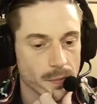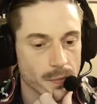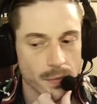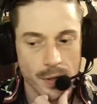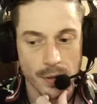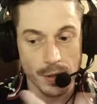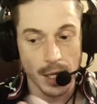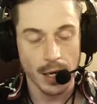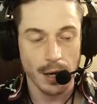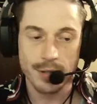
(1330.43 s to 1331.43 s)
So that
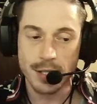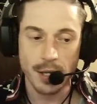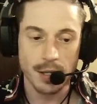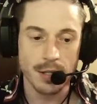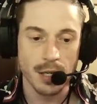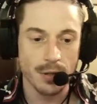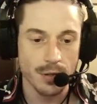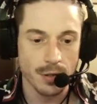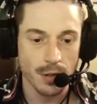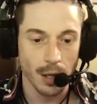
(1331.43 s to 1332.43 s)
obviously that
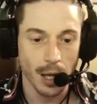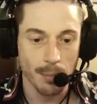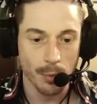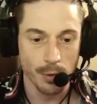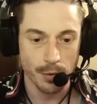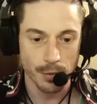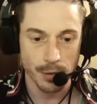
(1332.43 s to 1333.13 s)
entails a lot more.